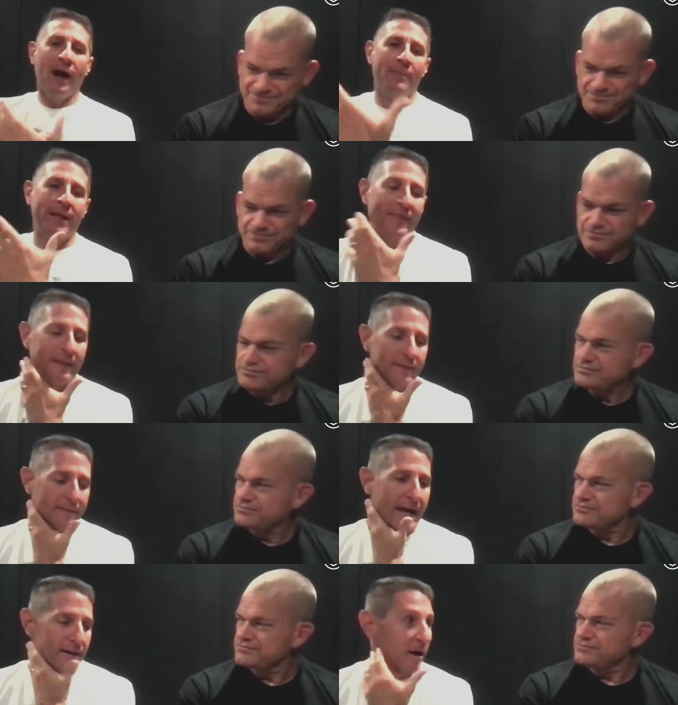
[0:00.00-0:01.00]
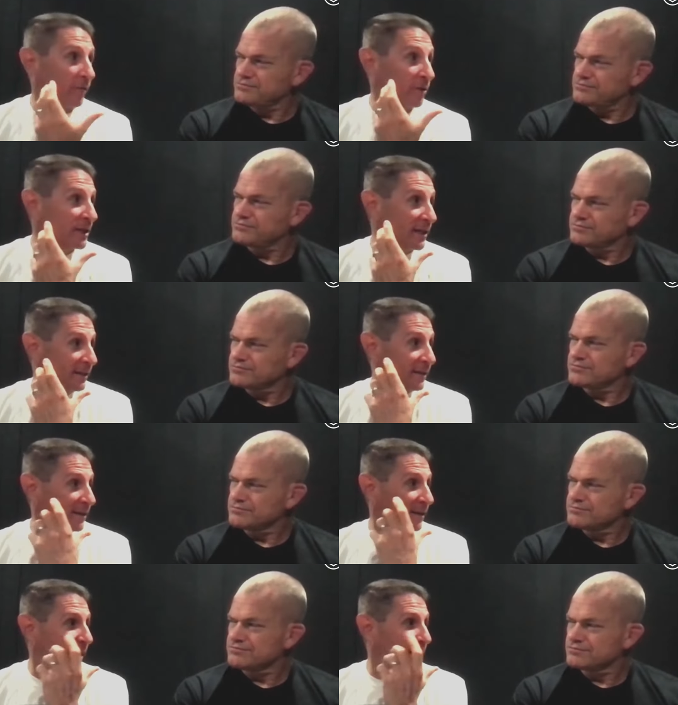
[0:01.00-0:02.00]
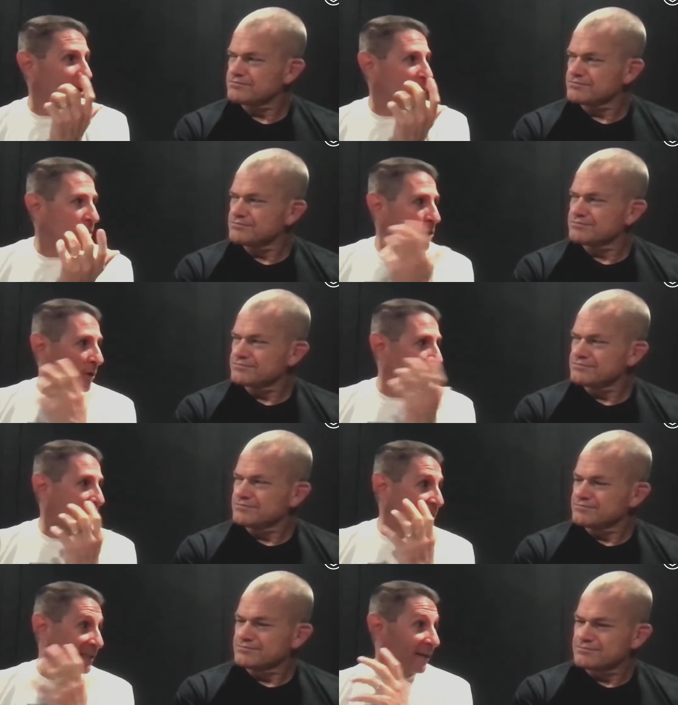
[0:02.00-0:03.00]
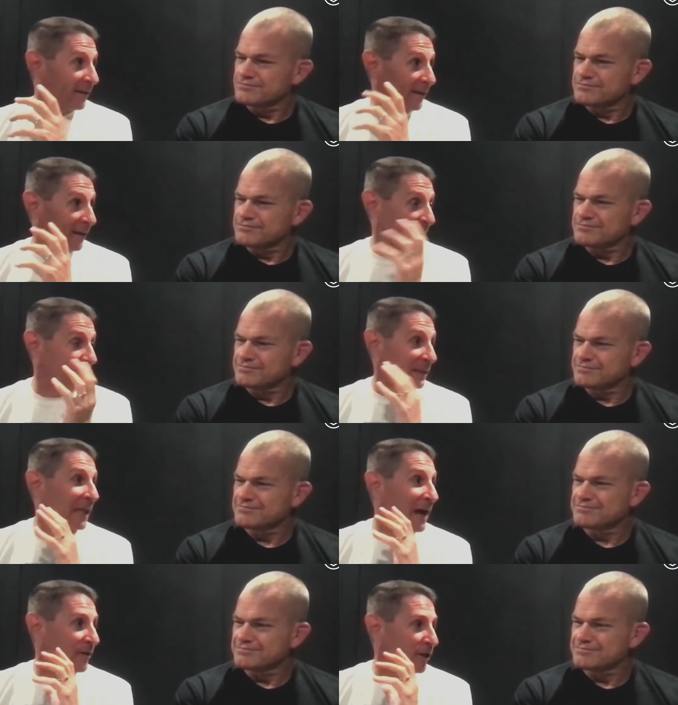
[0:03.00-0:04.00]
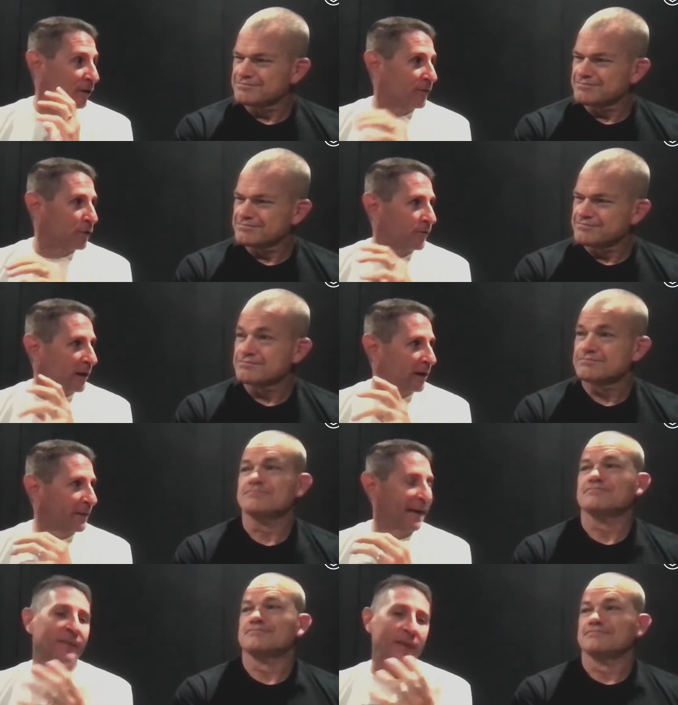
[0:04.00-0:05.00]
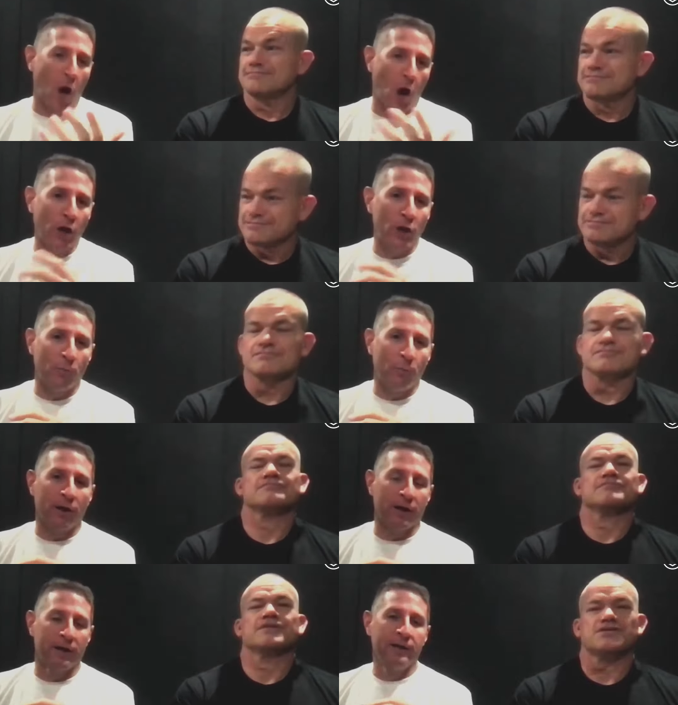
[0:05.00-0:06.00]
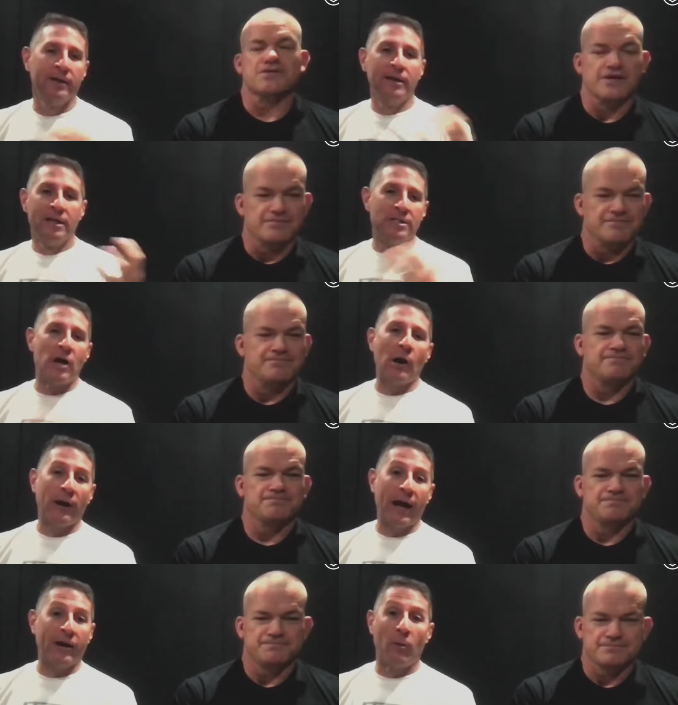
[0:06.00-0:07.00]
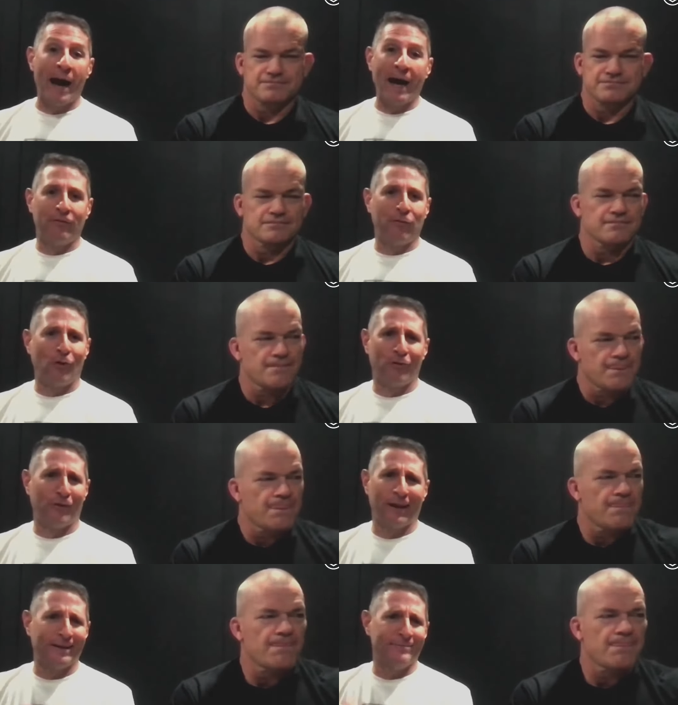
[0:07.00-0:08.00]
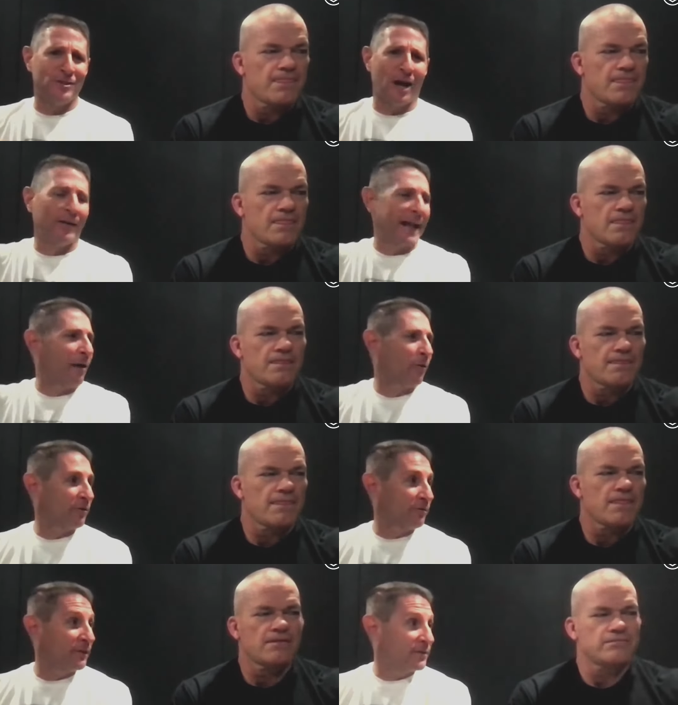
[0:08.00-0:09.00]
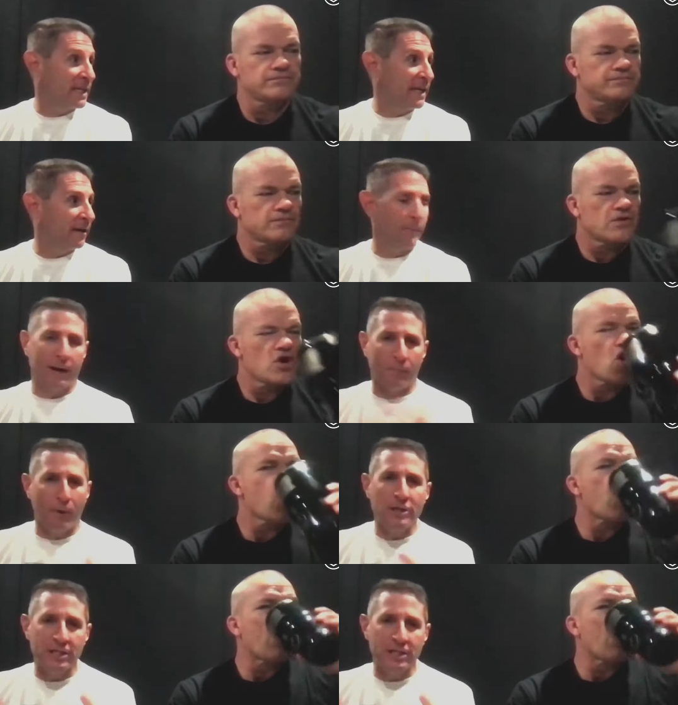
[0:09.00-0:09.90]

Speaker 1: i mean i think that covers it and you and I actually did a, a, kind of a live interview if you end up getting the audio book. Jock right. and I go back and forth for like a solid hour and 15 about a bunch of